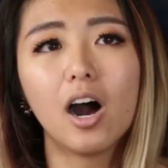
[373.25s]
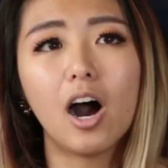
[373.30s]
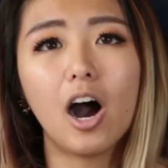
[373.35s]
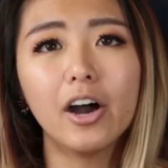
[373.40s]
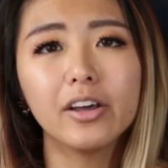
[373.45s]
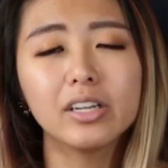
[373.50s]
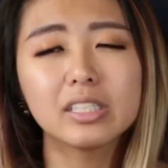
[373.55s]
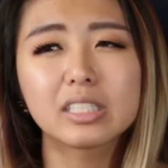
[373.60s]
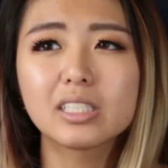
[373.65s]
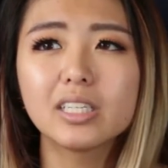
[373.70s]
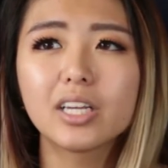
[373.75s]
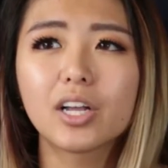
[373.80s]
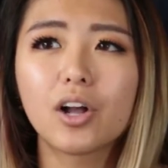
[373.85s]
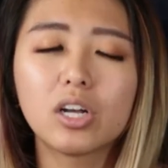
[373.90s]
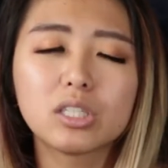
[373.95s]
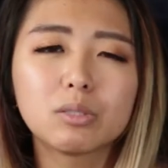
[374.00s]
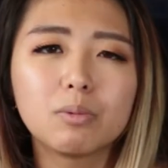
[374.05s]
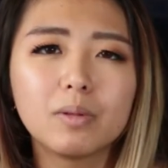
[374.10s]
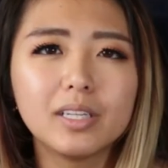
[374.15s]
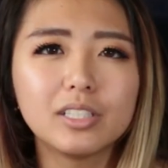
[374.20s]
Honestly,
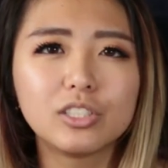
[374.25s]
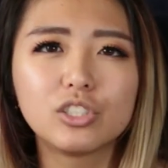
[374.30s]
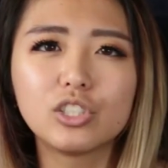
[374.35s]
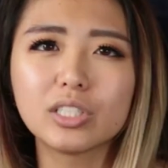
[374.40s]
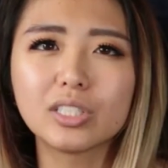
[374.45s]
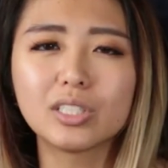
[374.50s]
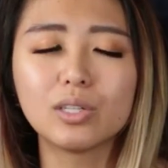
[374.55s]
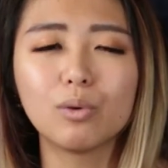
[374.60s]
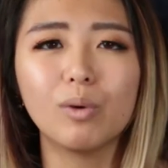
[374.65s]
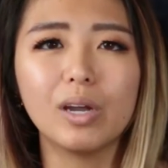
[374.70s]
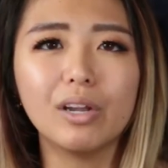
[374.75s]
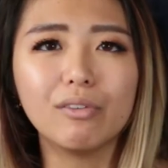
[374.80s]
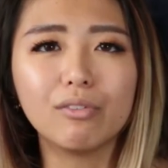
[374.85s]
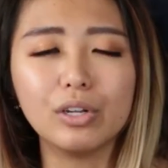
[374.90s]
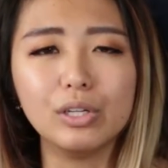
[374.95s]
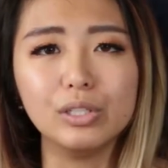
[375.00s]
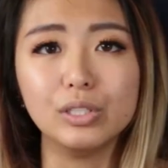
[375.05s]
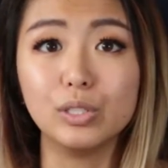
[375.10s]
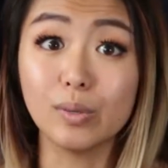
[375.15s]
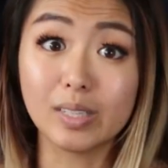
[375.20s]
cosplay is just a way for
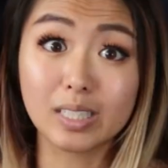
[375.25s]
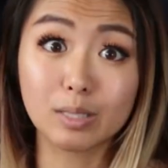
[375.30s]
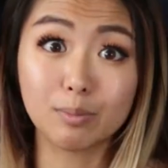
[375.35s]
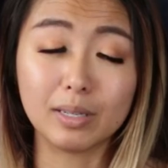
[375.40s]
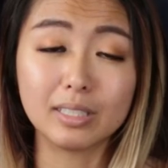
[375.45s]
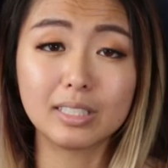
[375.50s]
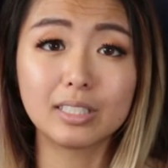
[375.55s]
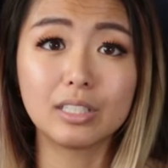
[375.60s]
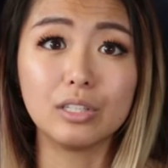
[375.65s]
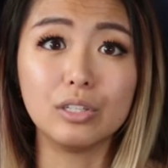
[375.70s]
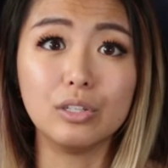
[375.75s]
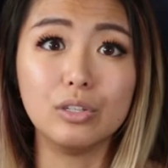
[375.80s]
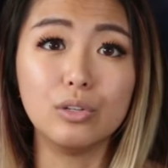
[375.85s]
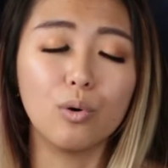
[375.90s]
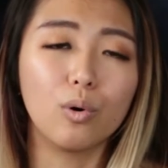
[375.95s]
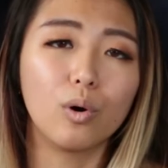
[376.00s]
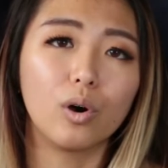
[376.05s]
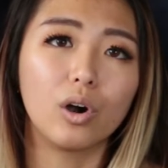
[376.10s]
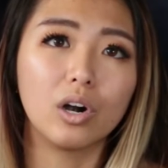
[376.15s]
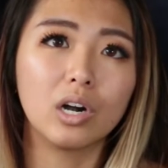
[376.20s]
you to express
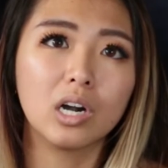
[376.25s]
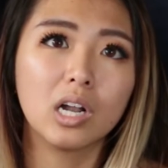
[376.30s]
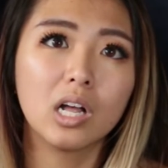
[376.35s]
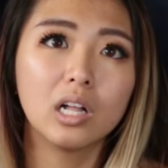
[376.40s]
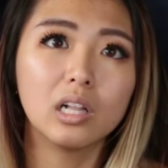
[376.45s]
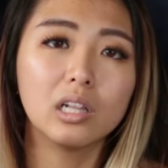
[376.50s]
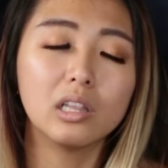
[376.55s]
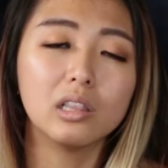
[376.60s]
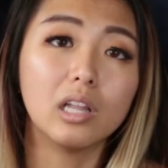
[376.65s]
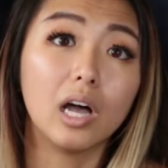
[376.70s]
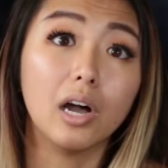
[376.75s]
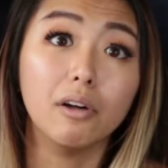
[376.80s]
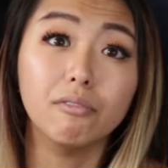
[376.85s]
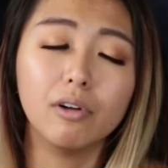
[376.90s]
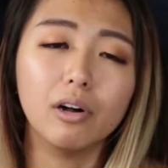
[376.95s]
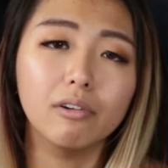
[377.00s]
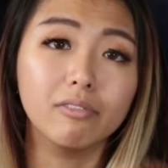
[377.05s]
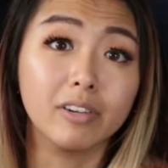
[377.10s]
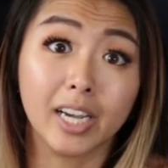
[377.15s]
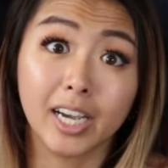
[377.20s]
your love
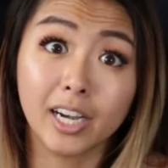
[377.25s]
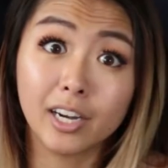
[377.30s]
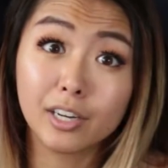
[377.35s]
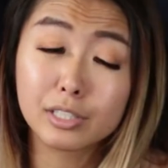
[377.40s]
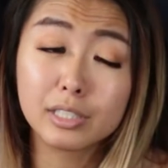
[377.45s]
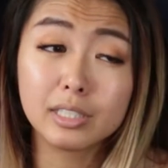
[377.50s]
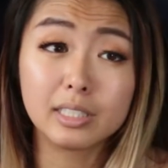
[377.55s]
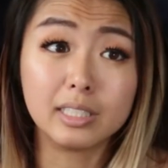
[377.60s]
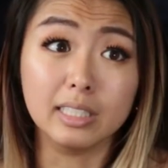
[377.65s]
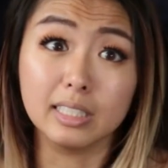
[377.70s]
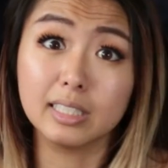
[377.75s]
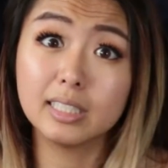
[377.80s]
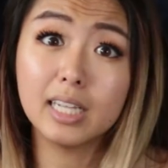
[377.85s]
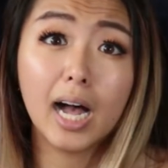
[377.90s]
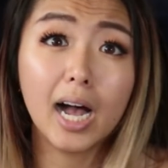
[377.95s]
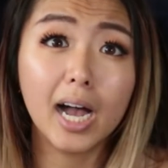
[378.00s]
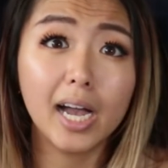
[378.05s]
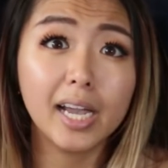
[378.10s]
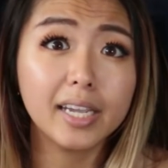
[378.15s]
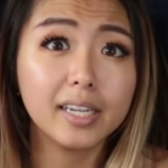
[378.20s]
of a character
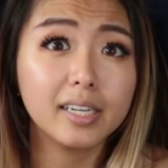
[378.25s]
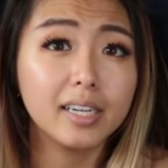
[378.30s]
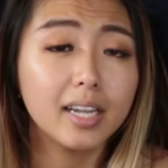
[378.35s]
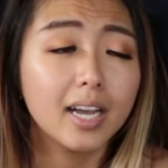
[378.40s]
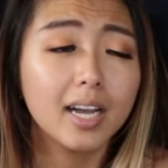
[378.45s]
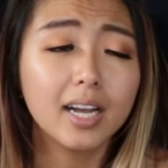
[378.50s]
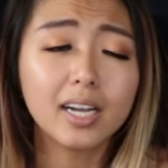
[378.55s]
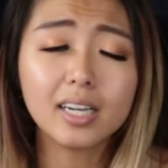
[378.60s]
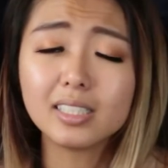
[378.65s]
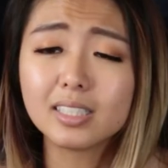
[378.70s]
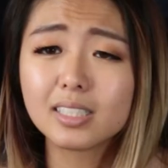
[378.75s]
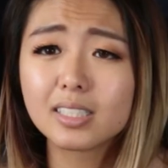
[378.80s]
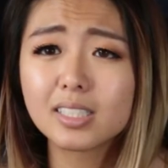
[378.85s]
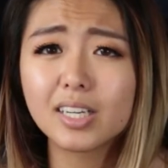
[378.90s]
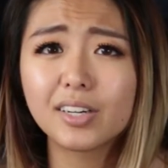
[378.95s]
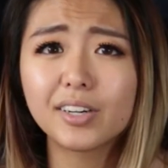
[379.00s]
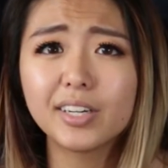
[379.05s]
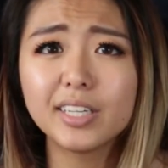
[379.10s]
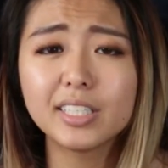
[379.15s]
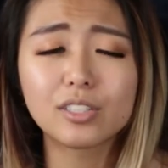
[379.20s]
design, a
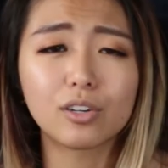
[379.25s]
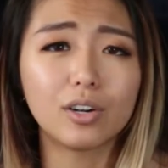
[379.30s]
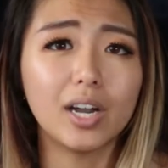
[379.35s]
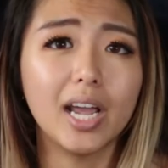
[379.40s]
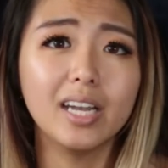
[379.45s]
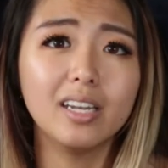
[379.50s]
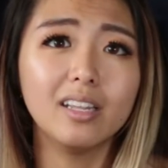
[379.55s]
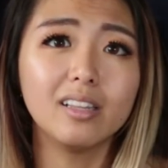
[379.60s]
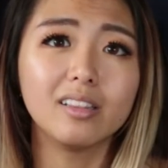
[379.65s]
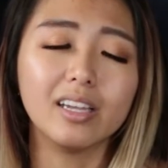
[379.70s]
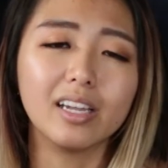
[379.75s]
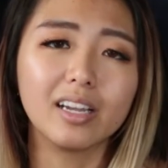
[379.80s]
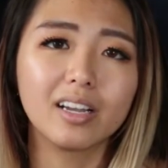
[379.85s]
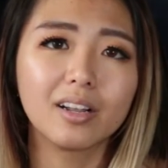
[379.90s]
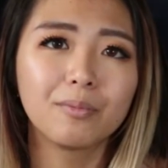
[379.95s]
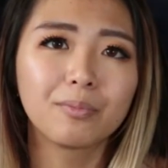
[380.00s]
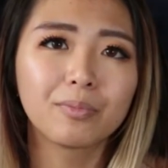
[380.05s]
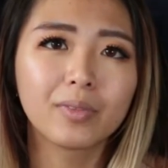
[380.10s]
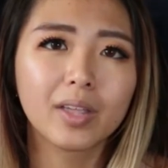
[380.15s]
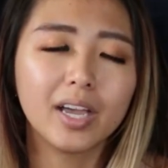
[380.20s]
series, or anything.
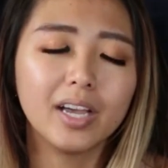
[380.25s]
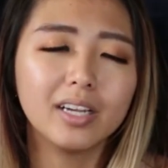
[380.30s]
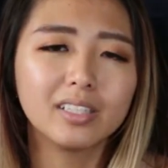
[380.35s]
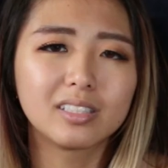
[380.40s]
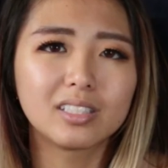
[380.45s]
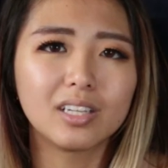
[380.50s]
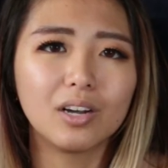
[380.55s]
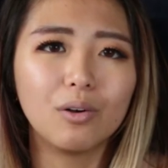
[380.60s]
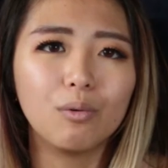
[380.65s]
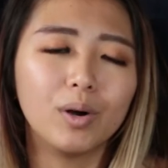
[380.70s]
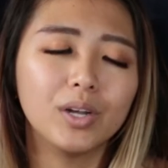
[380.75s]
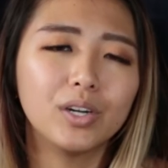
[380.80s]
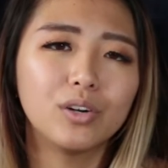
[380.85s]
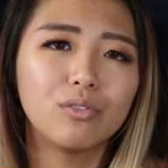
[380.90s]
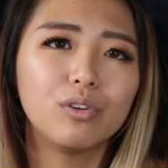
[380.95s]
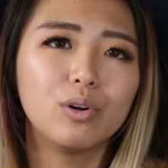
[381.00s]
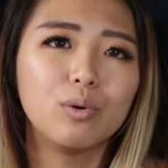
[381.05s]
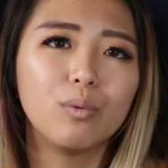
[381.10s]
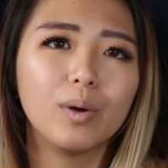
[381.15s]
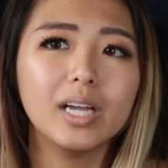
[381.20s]
It's a
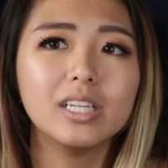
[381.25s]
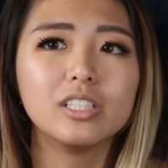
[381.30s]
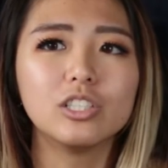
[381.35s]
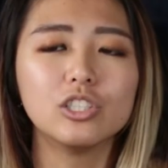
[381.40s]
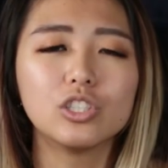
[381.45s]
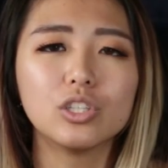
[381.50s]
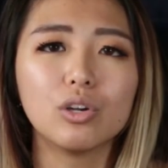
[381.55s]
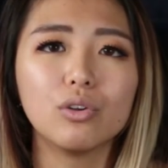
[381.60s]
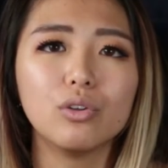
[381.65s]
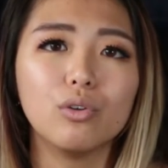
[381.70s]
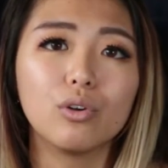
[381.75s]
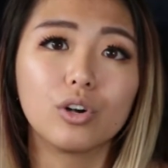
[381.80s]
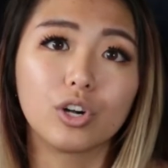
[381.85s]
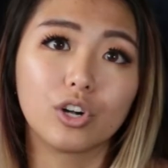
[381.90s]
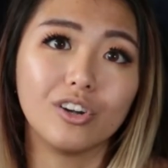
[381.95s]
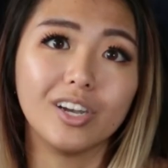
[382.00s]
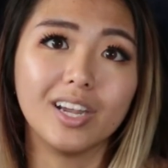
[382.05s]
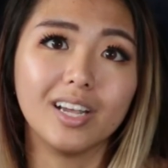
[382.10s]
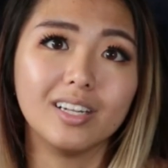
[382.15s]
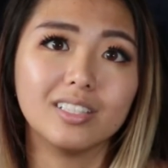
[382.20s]
wonderful way to show your
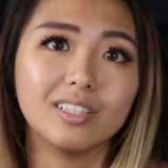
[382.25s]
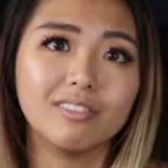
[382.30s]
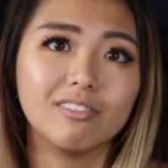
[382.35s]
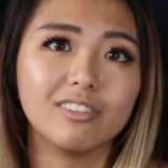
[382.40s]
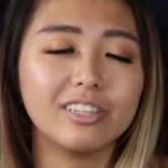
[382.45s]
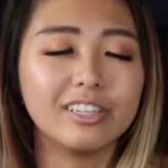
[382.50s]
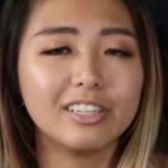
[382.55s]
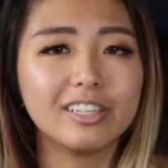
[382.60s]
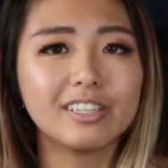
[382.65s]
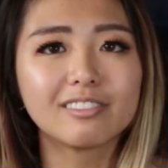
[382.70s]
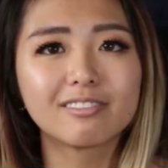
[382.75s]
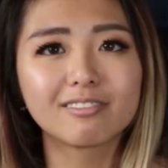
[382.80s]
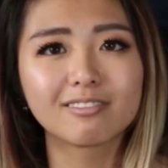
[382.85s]
creativity.